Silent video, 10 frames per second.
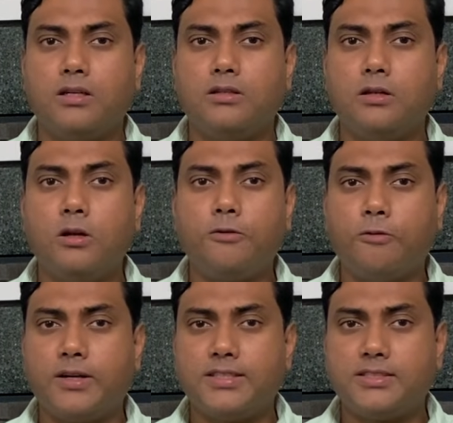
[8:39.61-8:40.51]
None of
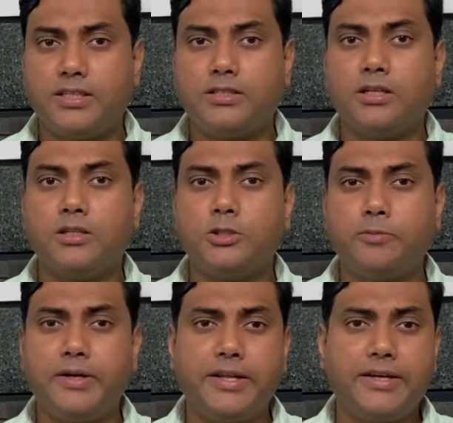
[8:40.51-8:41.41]
what I said should
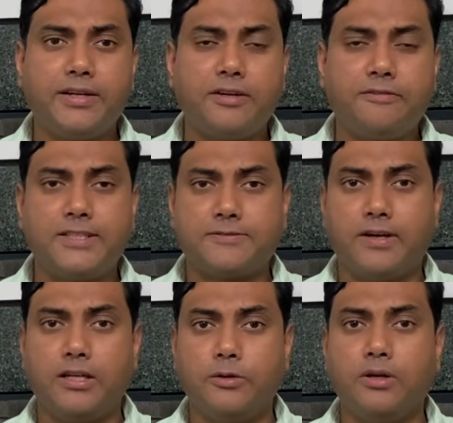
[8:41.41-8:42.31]
be taken at face
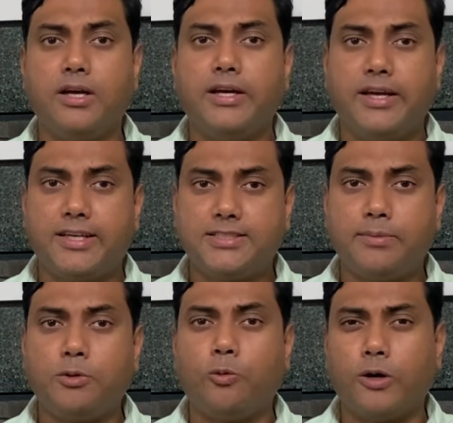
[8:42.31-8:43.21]
value,
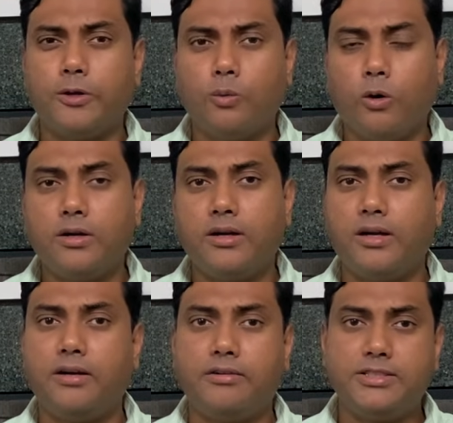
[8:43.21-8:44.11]
accept what you want
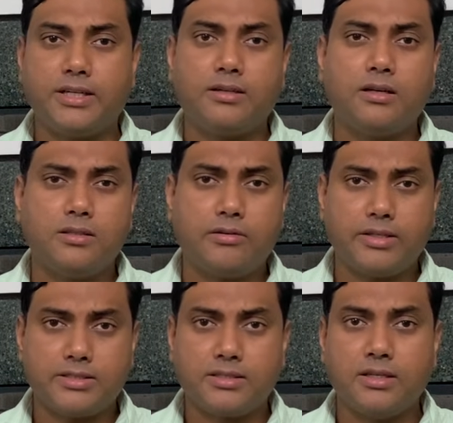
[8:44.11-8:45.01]
and reject the
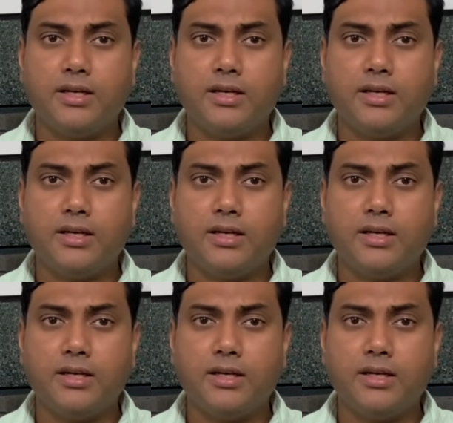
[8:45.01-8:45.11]
rest.